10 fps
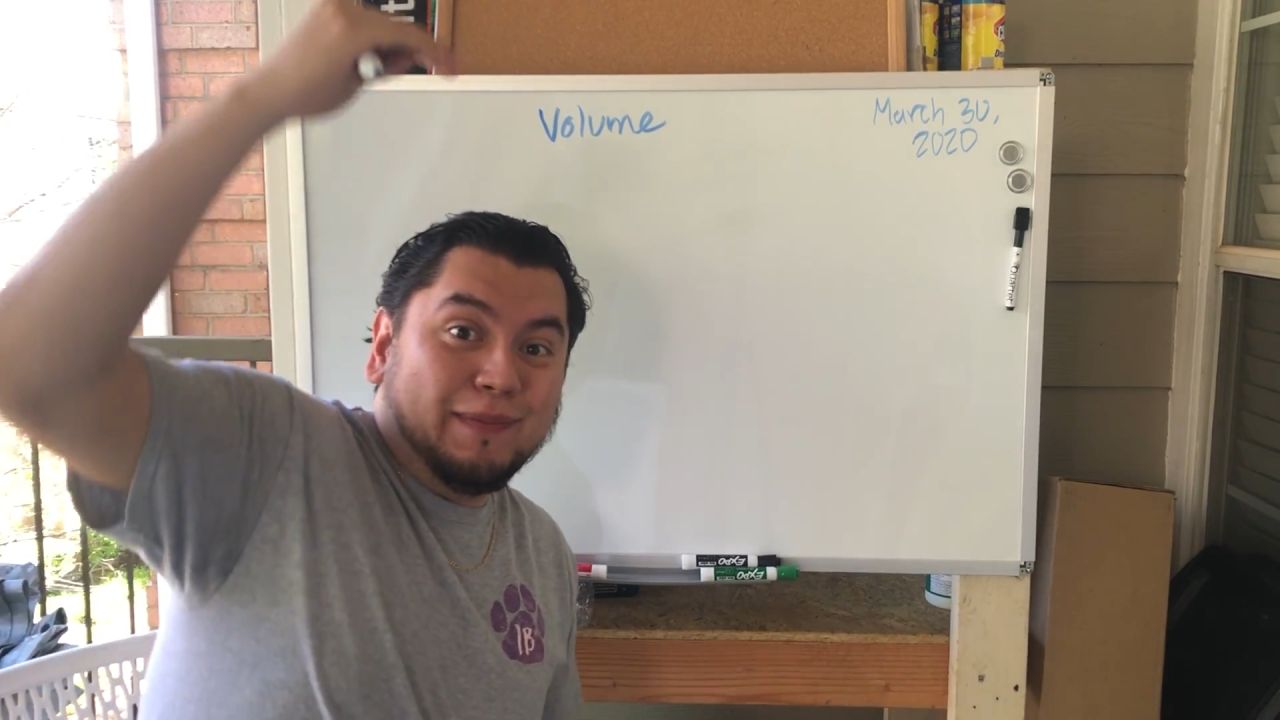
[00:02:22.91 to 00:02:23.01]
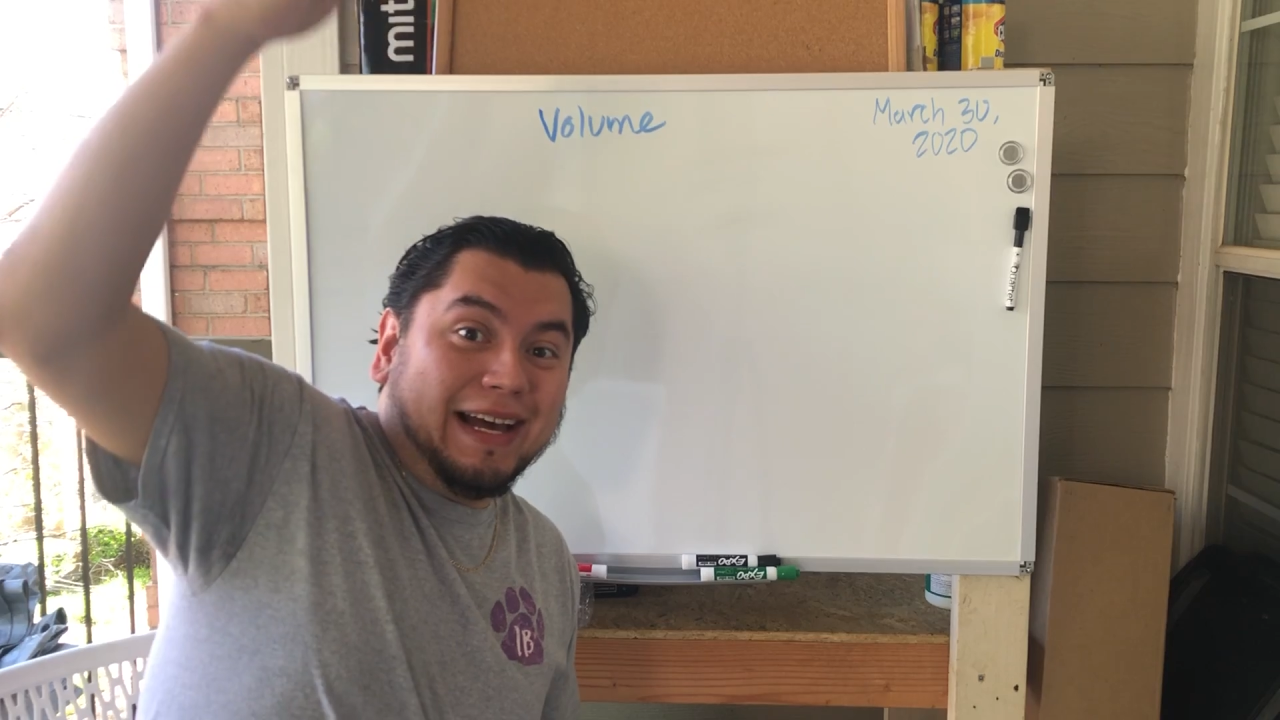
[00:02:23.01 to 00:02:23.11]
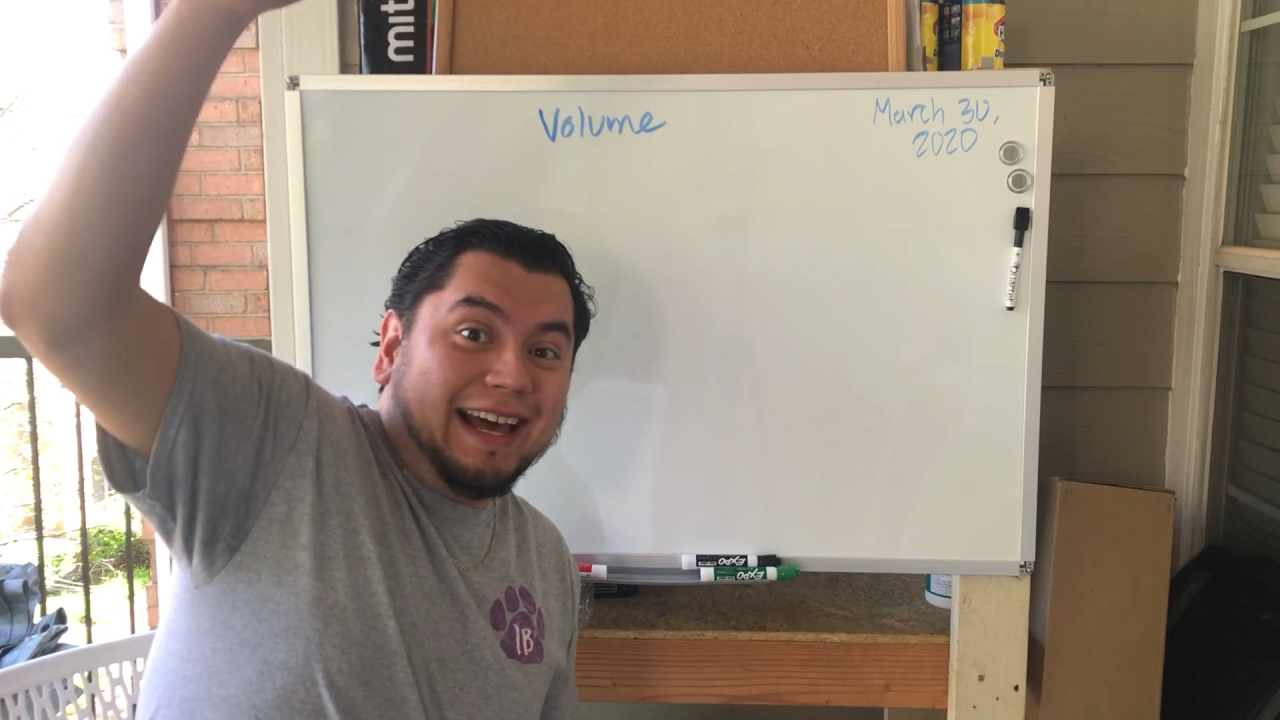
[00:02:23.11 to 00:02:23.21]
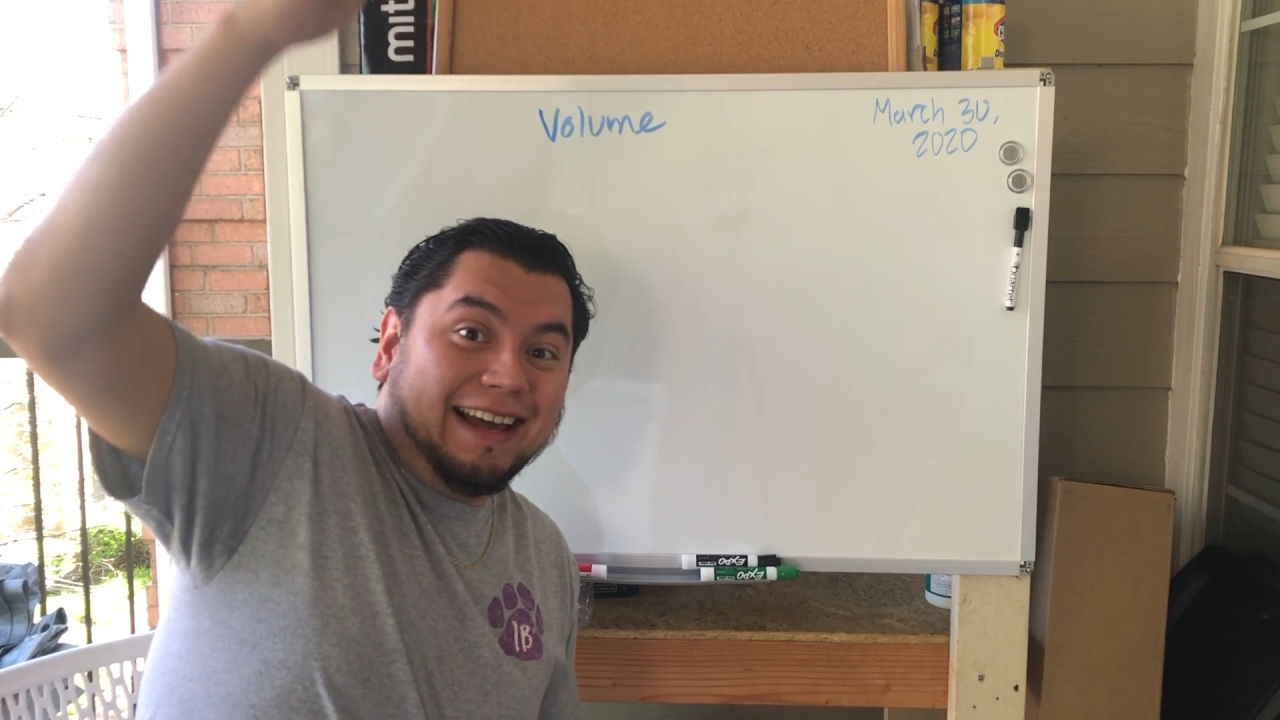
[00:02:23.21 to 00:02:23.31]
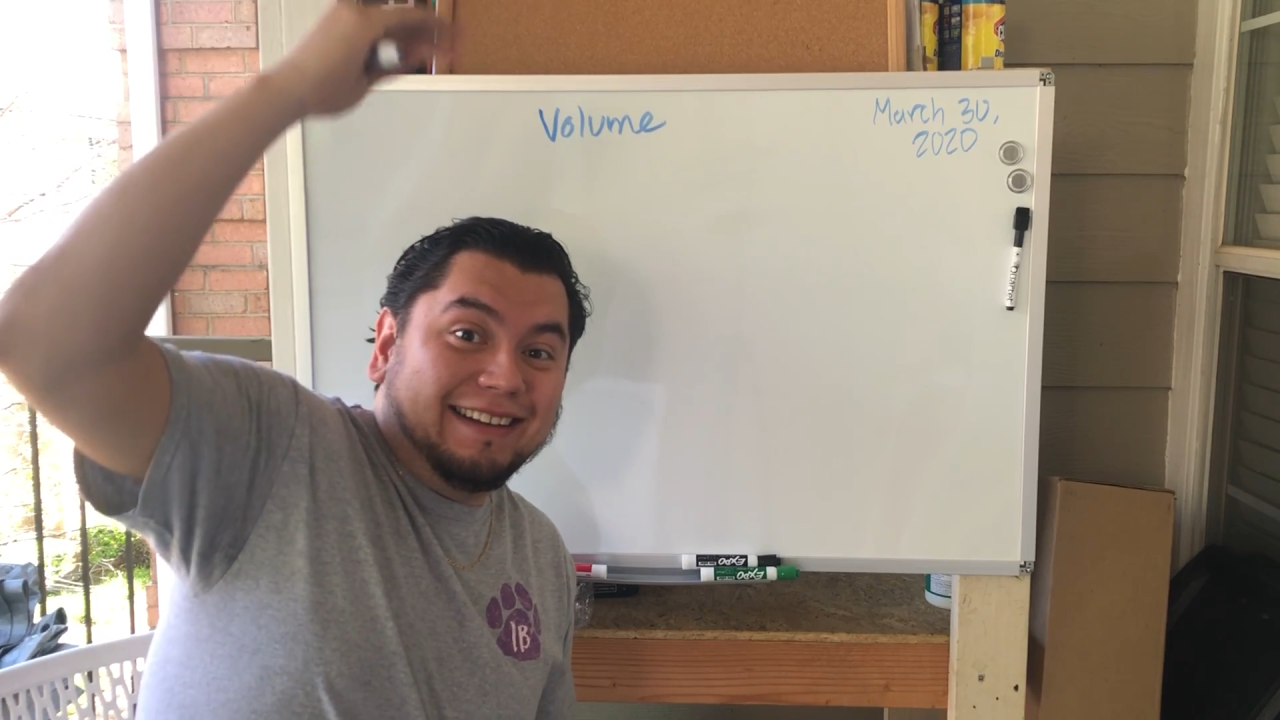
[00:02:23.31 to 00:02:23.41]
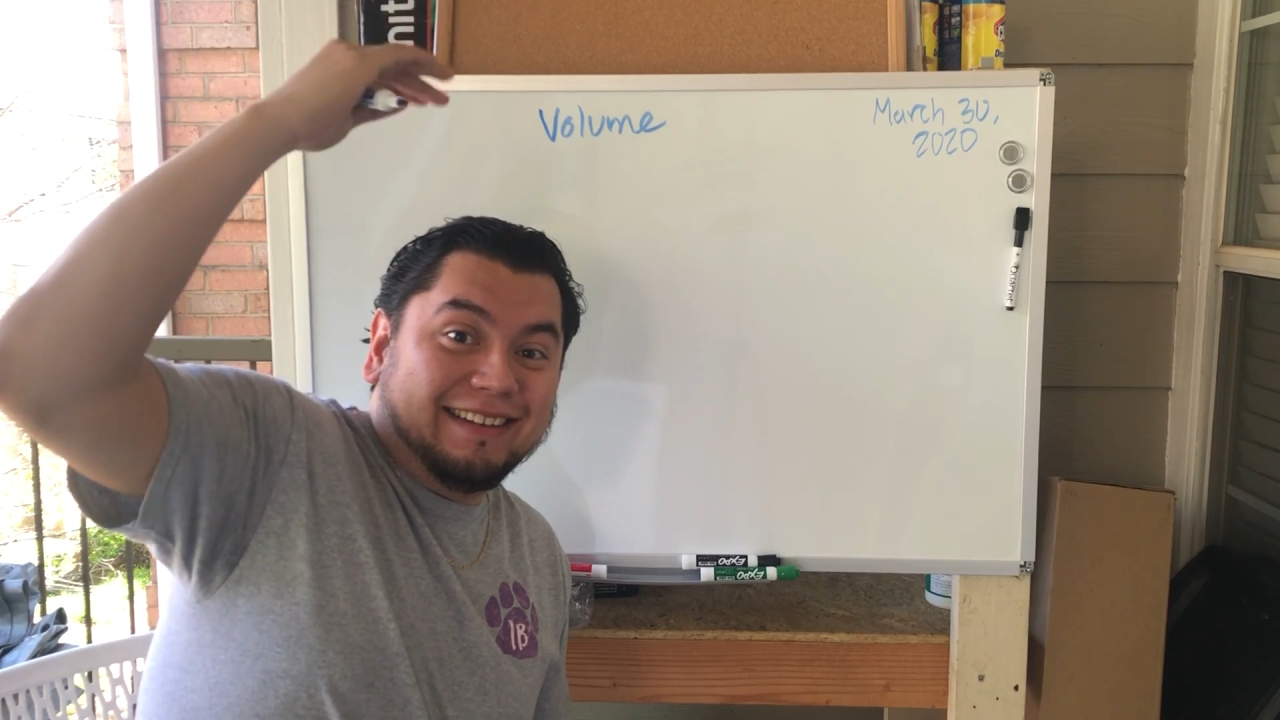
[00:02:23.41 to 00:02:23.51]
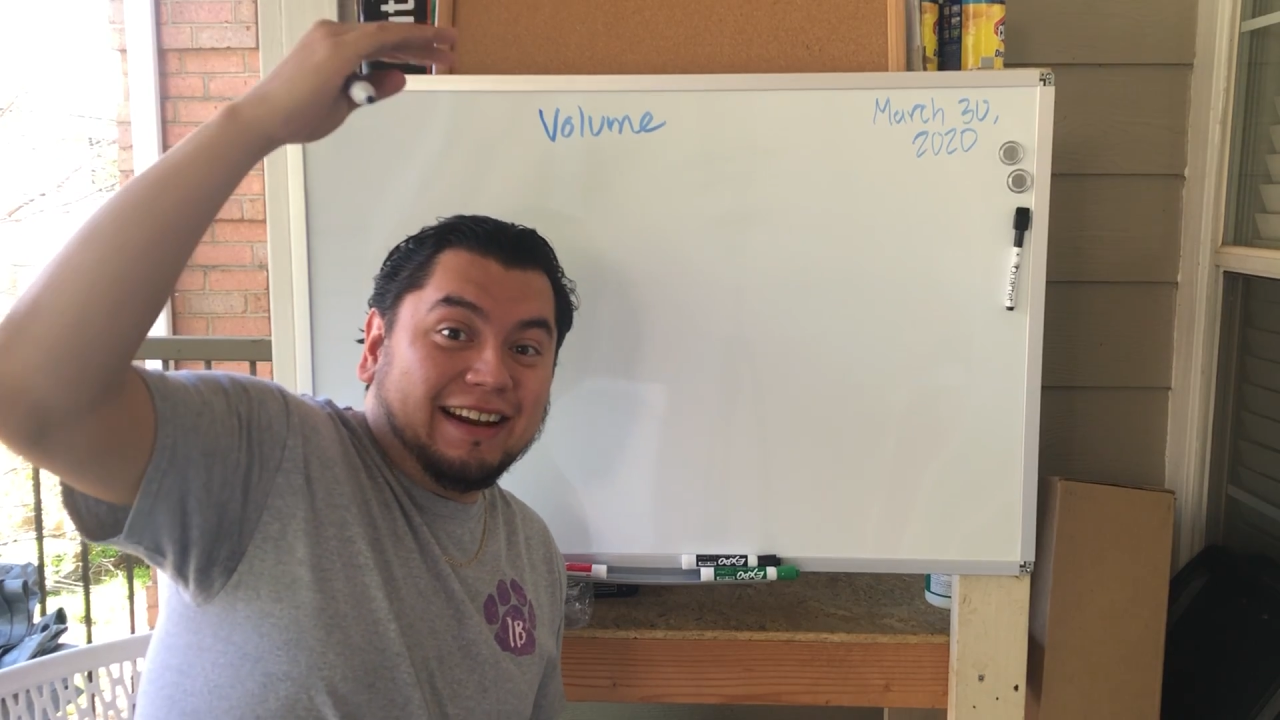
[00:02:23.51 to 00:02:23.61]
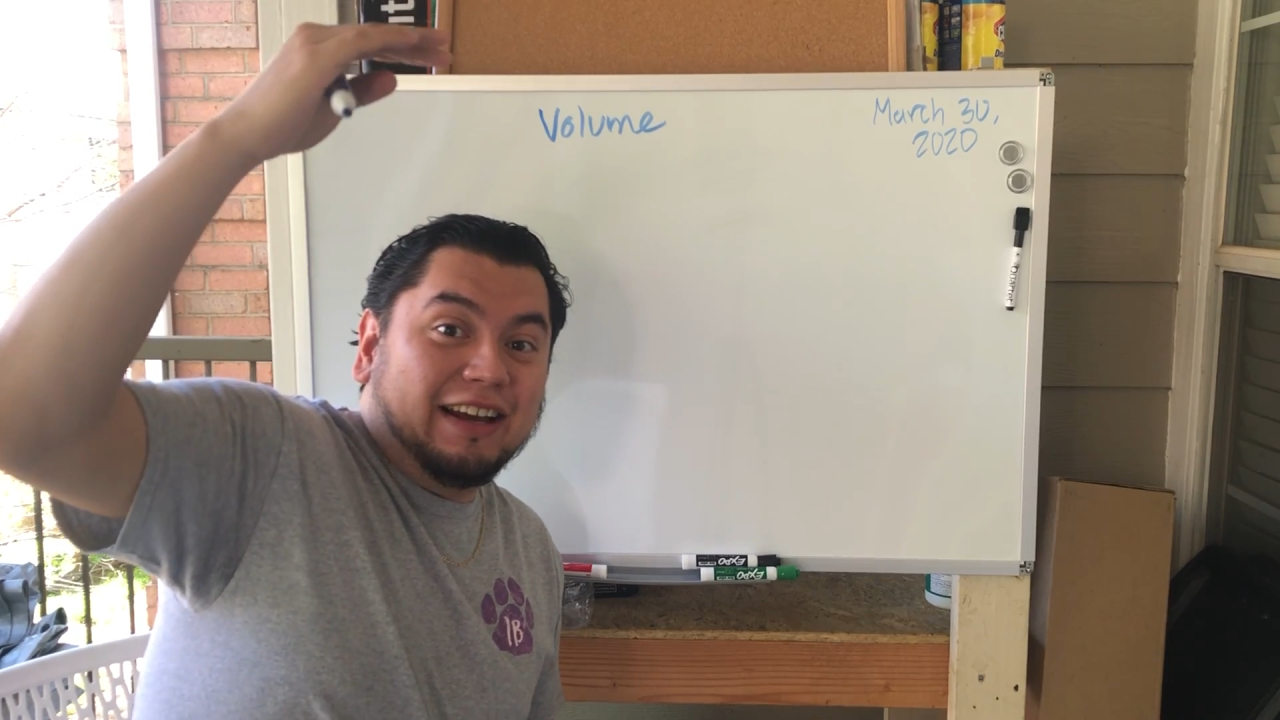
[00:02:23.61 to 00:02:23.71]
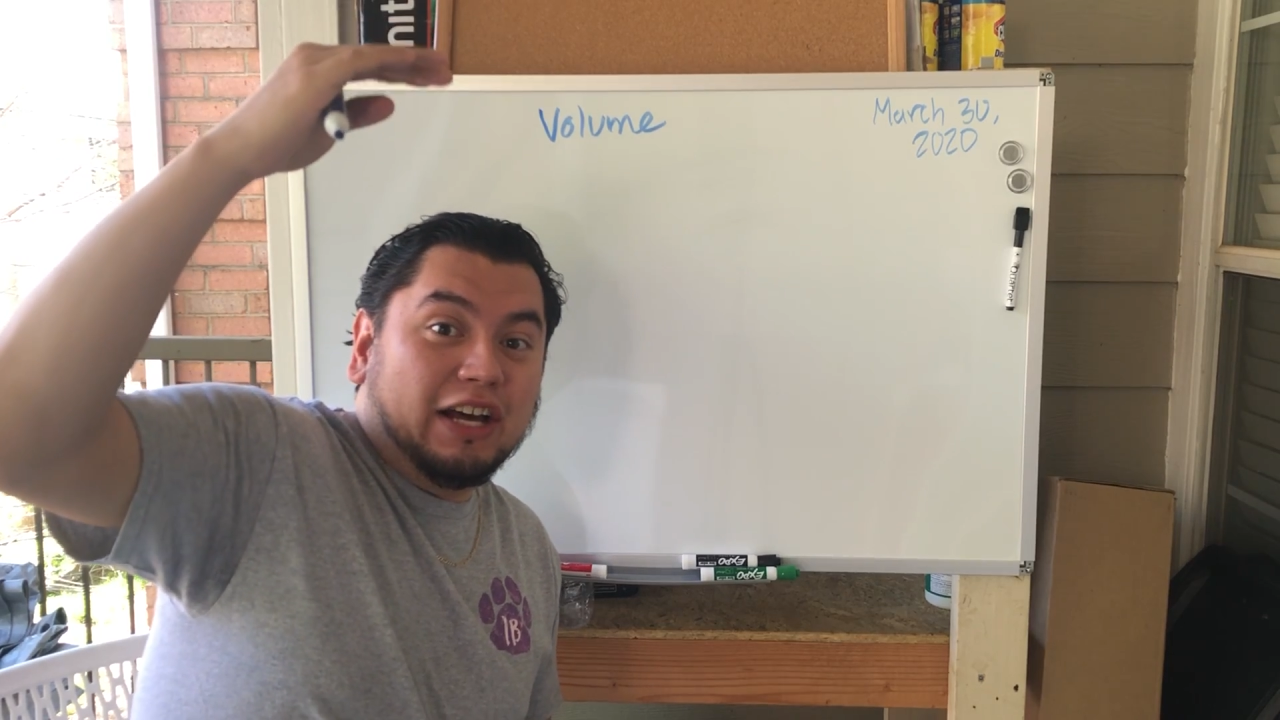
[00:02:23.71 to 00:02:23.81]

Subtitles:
my head is gonna